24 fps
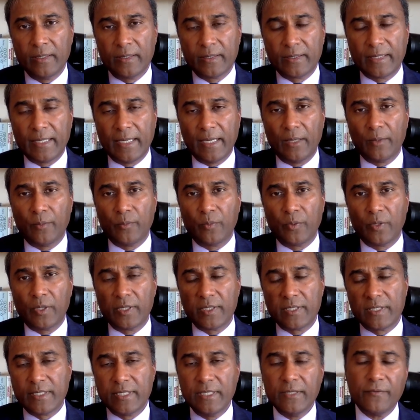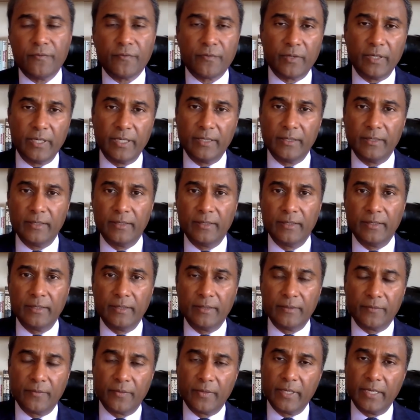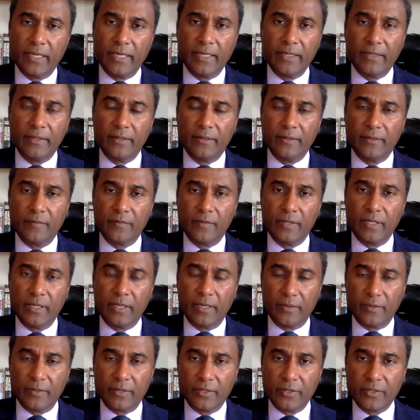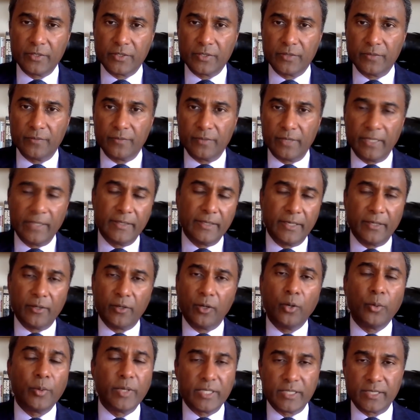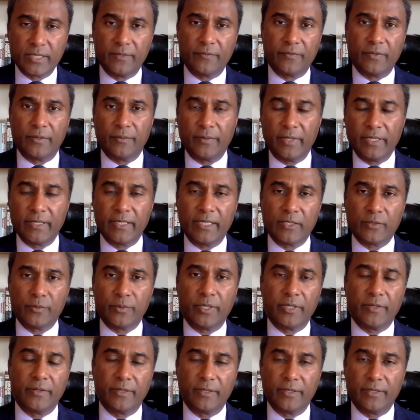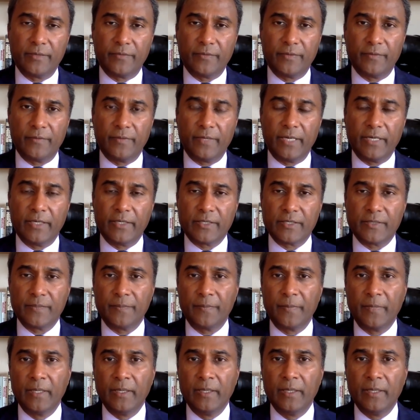that were different than the others, and they're always different, right? That's where they're different virus.